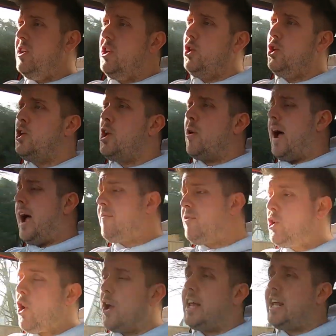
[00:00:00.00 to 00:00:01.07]
you know, I
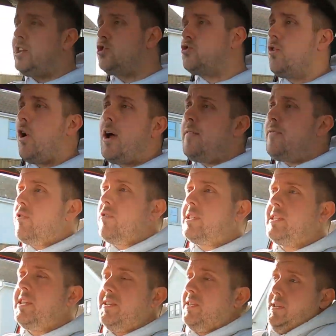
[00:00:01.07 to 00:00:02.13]
haven't got any driver
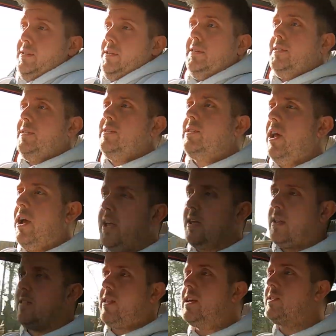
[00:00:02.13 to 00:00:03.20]
assistance. Like,
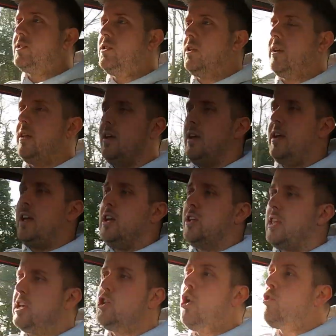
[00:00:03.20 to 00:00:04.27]
there's
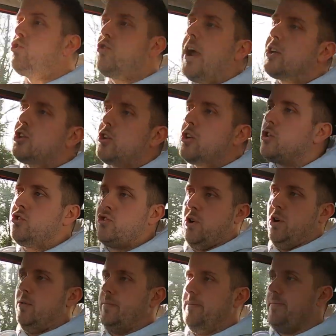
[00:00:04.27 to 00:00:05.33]
no traction
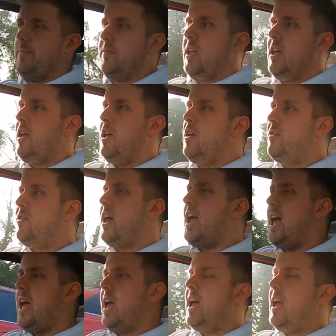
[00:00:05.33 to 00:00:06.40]
control.
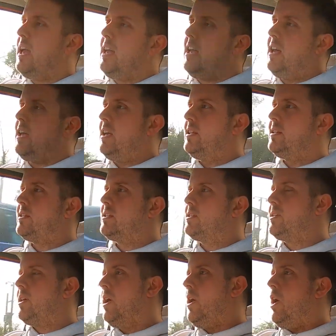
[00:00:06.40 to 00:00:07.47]
There
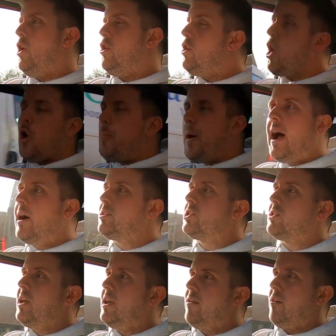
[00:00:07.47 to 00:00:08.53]
is no power
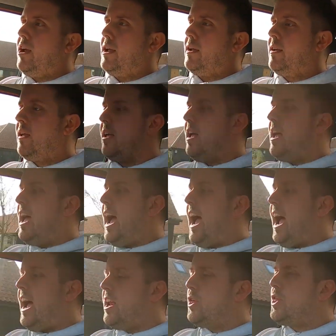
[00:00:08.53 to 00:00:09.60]
steering.
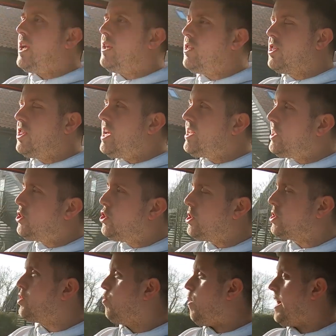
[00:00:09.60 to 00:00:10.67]
And I think this is
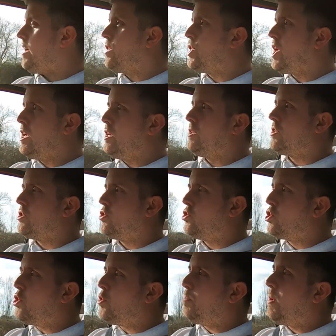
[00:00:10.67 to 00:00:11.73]
just the way things
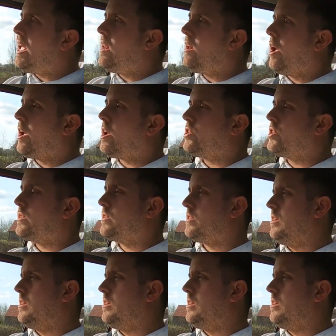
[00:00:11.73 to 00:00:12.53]
should be. Like, I just